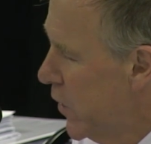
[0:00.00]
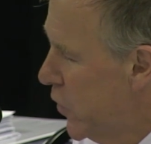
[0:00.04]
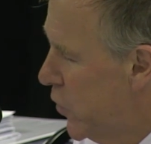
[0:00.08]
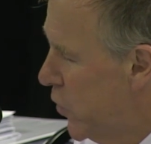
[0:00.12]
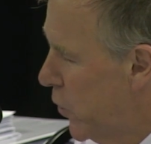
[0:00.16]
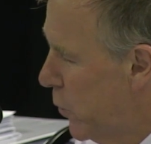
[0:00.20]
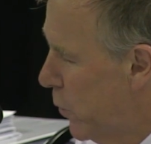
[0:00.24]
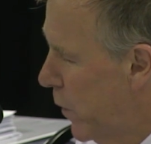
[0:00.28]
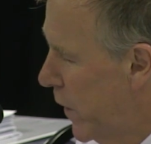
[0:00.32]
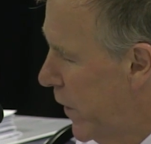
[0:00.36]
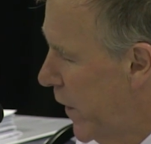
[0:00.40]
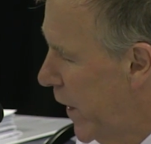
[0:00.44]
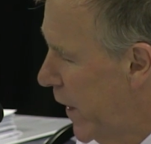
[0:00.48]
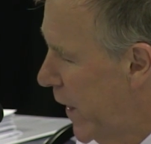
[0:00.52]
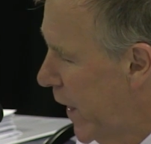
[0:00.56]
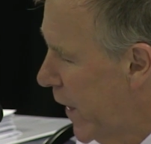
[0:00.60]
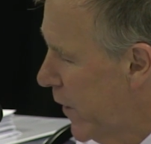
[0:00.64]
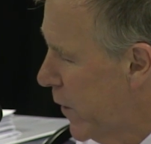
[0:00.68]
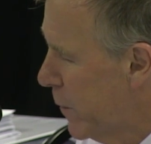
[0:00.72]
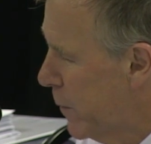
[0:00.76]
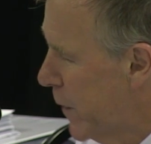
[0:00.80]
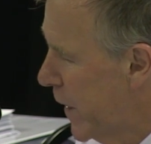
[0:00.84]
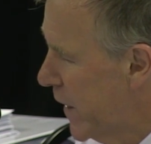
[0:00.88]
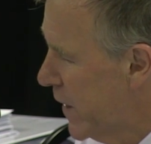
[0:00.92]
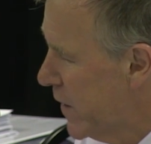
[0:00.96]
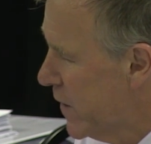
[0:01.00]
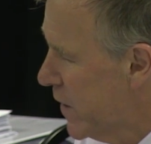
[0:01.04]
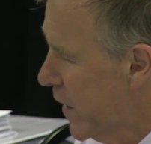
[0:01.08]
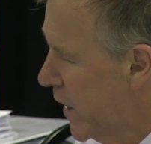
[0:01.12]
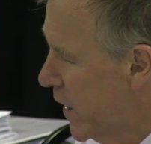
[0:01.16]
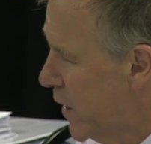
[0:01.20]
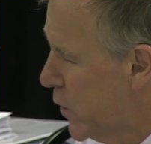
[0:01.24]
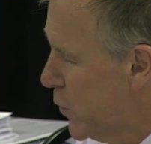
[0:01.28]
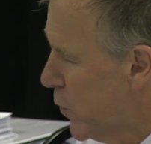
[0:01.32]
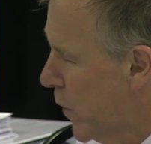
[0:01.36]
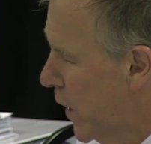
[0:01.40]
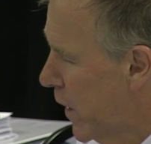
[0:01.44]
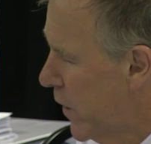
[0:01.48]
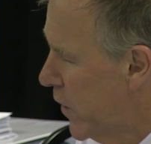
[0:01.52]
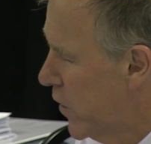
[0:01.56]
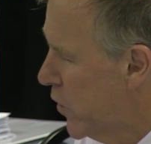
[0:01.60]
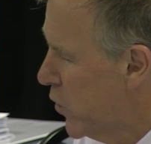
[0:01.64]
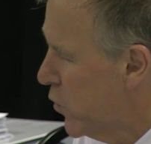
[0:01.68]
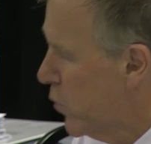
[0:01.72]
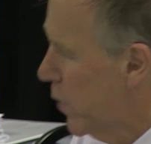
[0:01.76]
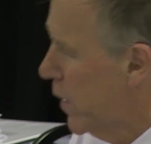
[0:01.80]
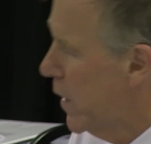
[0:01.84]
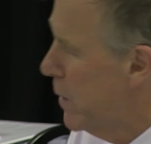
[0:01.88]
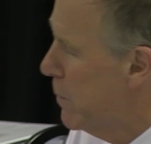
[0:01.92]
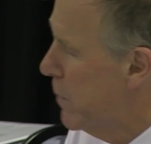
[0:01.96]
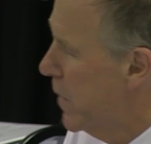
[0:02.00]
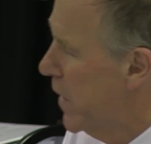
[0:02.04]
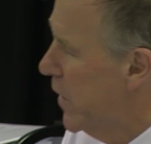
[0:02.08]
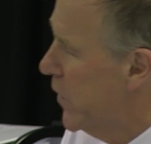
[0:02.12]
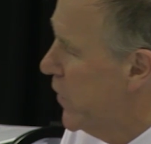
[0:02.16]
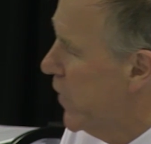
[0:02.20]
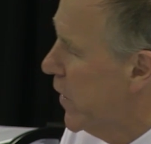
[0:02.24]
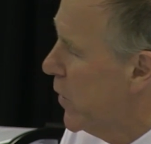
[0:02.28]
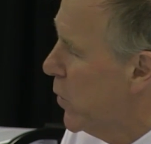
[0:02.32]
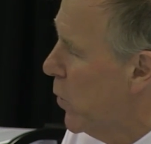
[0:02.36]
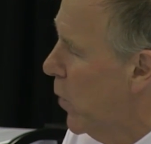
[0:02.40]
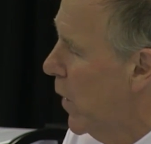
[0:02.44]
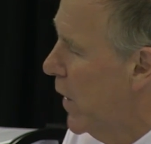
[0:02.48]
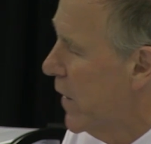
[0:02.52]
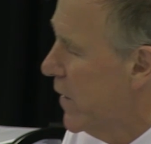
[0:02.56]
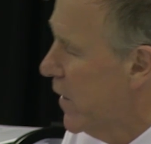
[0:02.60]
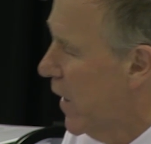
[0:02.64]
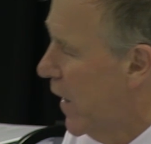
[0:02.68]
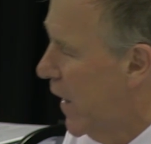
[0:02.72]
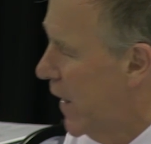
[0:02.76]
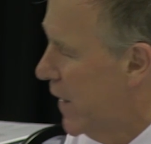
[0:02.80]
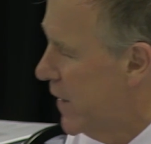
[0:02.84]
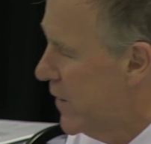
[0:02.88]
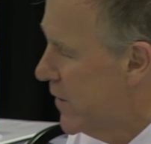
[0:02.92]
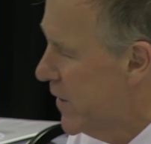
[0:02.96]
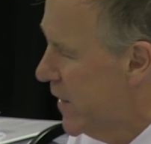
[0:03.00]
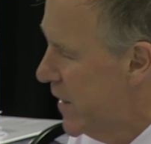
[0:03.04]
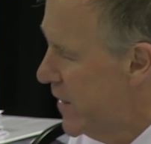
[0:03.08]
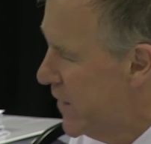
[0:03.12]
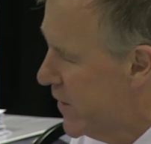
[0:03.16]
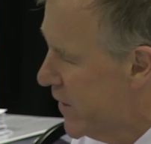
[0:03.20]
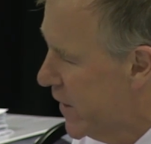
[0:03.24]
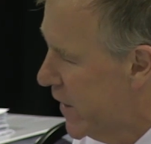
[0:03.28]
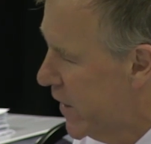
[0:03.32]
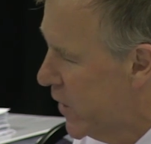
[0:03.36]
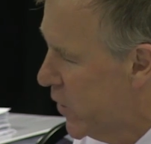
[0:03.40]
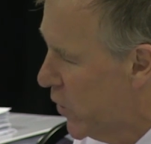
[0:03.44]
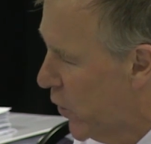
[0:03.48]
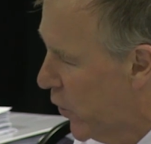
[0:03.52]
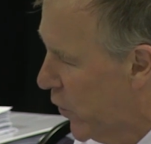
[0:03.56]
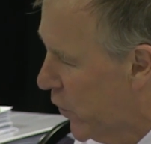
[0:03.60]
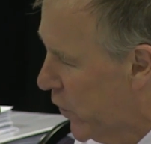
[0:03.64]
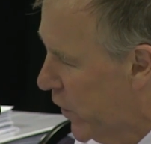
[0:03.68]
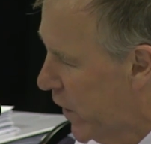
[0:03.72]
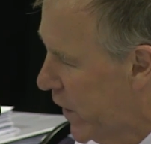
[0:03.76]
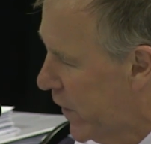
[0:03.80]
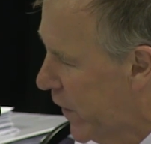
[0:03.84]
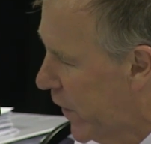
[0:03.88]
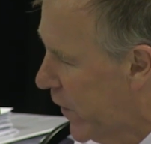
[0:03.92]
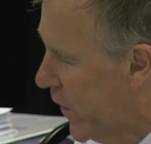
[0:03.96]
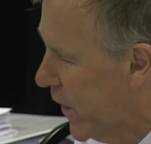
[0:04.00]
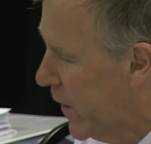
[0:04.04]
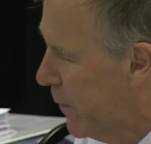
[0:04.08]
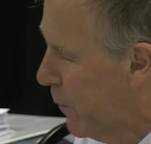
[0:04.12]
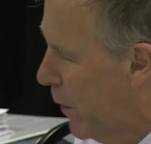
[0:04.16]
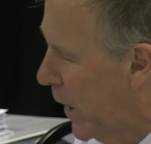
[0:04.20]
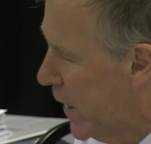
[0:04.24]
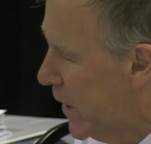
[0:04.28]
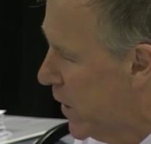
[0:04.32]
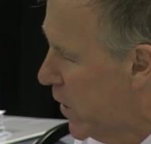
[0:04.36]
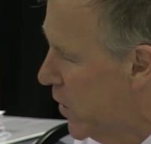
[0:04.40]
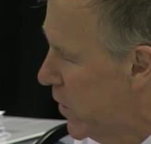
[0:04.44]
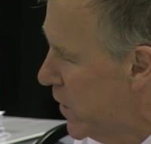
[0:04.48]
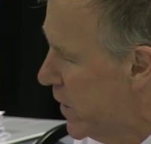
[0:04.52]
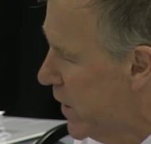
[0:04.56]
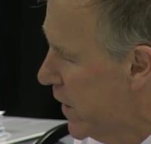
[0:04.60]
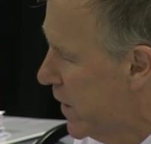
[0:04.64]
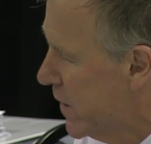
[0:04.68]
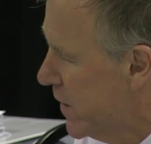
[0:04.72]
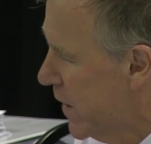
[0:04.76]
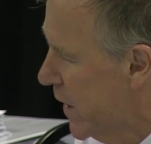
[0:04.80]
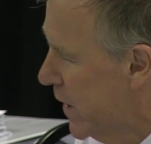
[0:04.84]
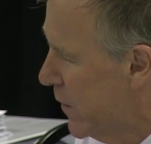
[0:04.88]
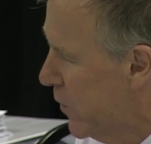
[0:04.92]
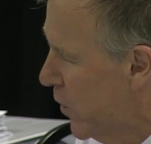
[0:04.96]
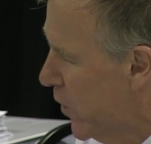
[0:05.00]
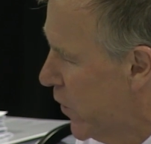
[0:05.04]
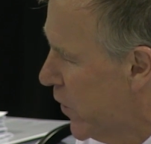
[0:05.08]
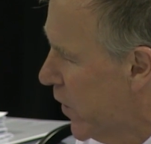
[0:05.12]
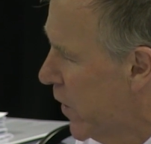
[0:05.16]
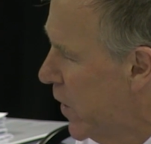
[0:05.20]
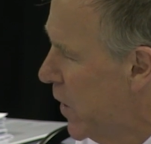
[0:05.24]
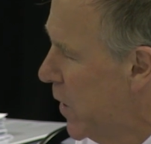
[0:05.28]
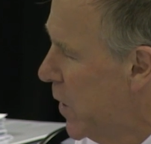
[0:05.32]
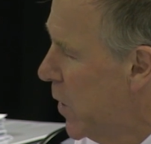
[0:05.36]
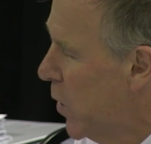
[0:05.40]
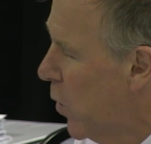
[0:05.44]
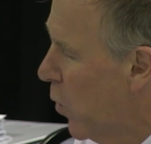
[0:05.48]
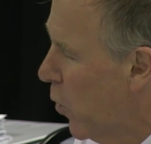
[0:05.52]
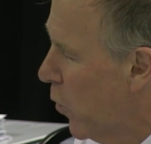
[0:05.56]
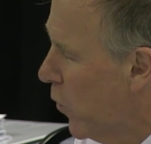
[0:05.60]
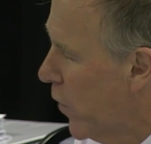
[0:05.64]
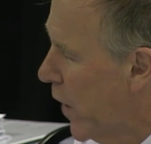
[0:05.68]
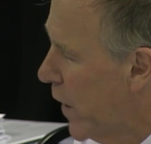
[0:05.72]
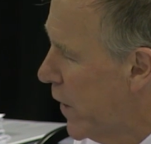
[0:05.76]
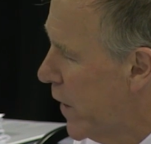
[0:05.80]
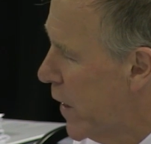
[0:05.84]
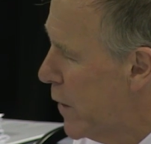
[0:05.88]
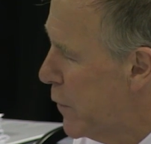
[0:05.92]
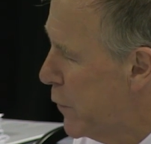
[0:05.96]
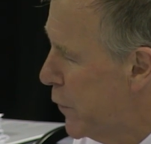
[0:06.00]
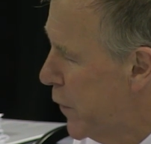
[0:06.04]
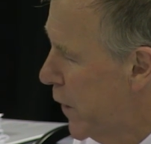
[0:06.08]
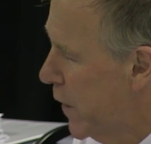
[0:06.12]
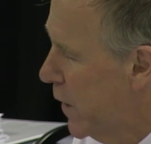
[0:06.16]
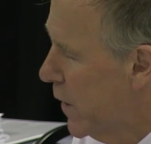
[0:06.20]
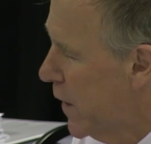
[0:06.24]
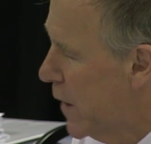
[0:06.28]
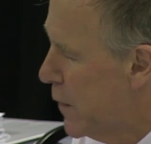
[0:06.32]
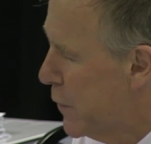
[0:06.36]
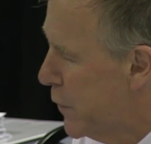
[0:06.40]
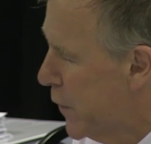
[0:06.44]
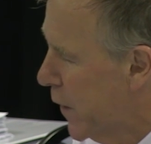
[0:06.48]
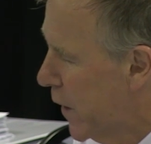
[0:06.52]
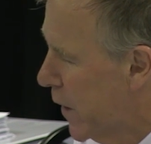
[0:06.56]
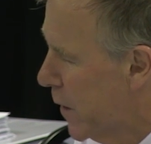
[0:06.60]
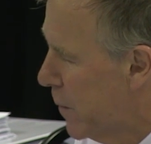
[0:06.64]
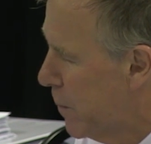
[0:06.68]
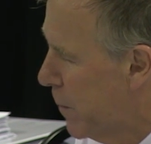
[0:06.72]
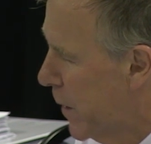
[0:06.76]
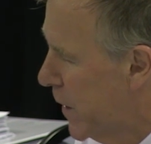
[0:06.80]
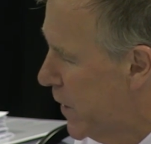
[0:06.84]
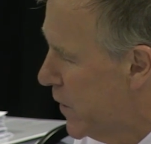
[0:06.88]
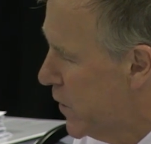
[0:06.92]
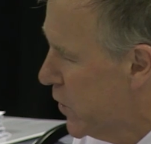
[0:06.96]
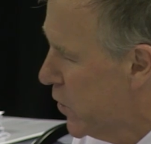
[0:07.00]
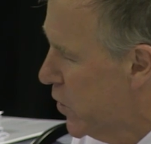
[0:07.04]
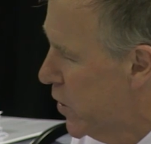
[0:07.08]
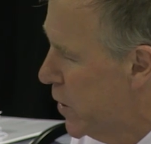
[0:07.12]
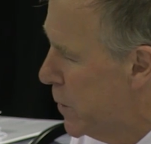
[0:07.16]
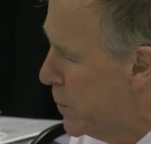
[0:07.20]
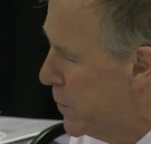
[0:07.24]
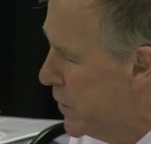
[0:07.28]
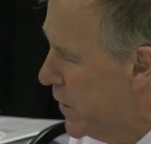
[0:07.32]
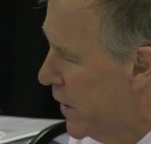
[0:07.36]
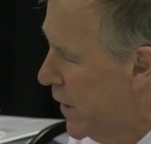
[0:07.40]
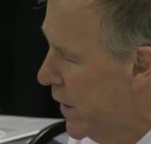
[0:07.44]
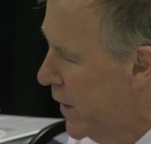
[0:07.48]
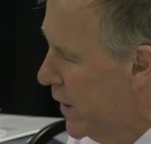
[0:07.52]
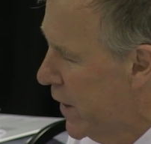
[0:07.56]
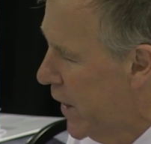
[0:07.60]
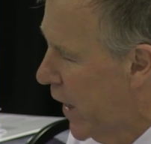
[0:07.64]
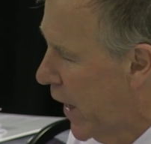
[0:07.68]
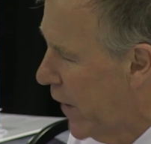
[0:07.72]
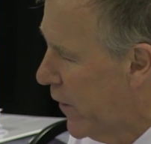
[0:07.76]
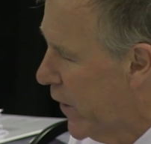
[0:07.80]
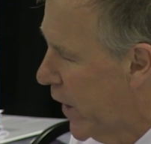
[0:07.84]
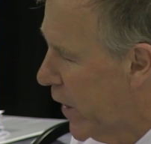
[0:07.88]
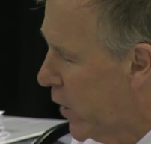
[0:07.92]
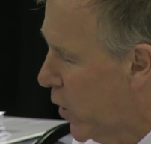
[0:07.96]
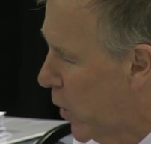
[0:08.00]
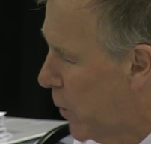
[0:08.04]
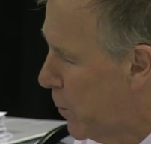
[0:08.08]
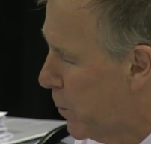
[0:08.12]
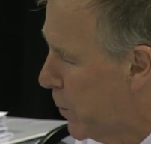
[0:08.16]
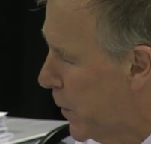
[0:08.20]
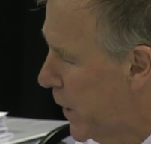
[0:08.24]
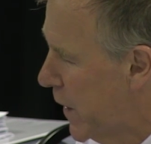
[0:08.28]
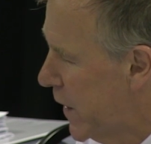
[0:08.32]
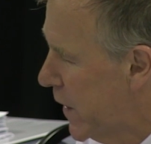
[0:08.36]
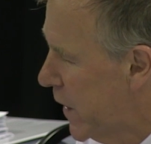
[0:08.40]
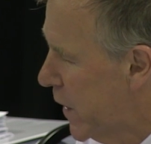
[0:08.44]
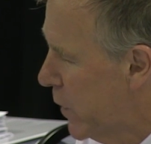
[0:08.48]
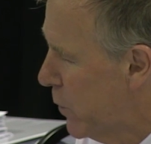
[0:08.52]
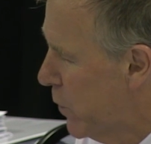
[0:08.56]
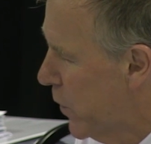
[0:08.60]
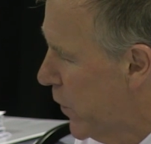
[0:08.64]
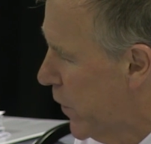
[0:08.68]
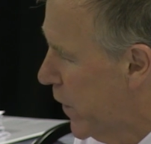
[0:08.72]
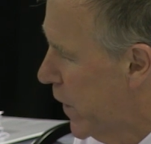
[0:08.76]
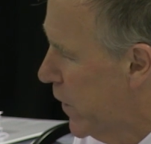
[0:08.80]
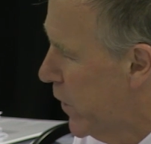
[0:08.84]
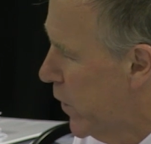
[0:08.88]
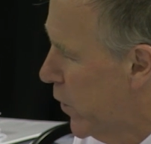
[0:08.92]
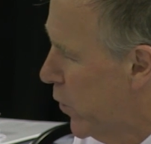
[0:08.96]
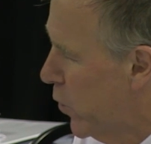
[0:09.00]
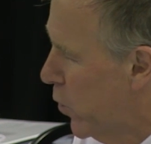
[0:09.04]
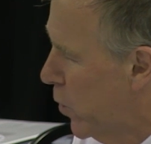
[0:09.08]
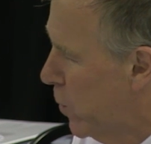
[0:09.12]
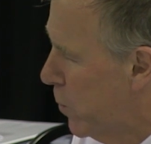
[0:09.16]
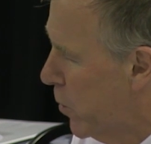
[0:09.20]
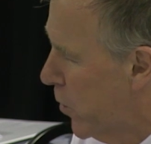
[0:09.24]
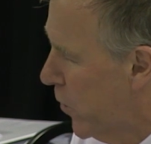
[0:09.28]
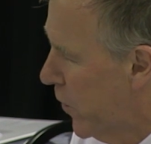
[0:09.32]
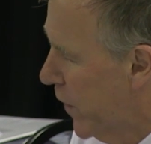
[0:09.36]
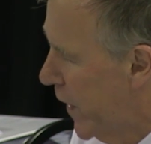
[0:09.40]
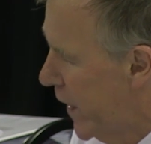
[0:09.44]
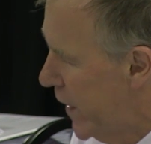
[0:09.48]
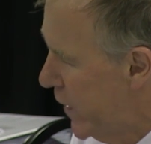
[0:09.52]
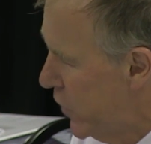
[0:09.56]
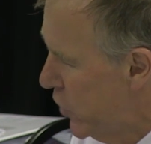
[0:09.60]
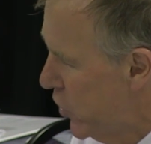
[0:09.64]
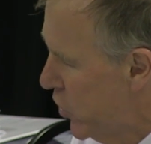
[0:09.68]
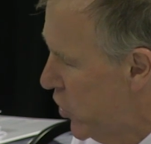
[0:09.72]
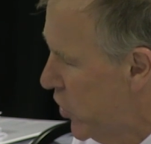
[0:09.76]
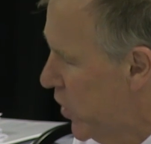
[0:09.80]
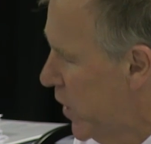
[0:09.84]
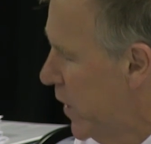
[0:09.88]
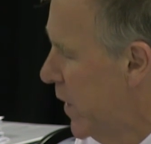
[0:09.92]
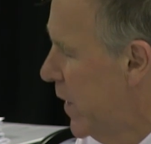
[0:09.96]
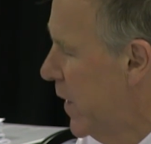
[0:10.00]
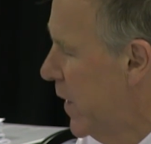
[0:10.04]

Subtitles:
We then had them exercise for 120 minutes at quite high intensity, and you'll see that the blood glucose levels, although they fell in both groups, and they're completely within the normal range.